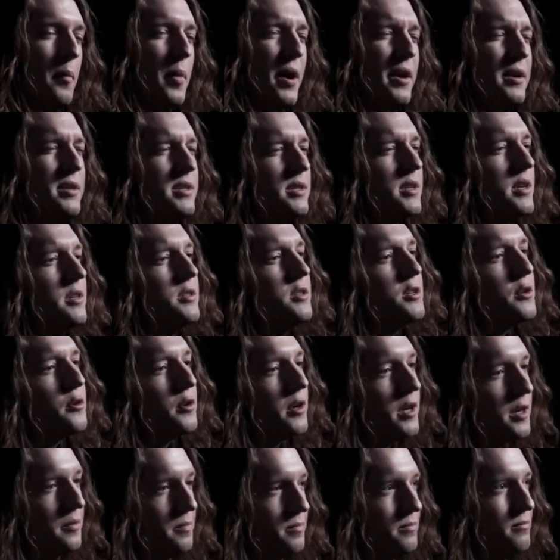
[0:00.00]
About a
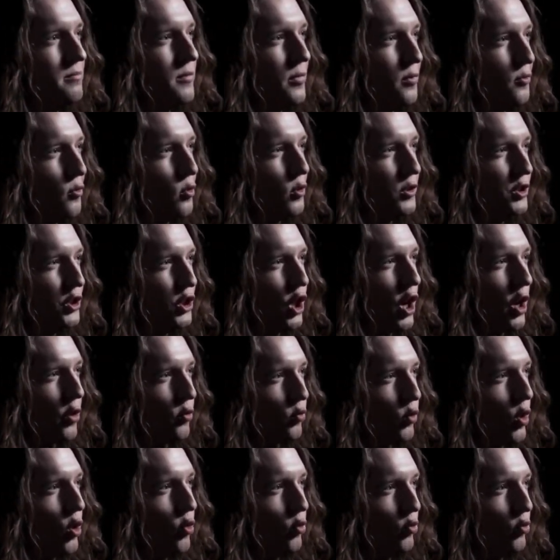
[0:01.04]
century before John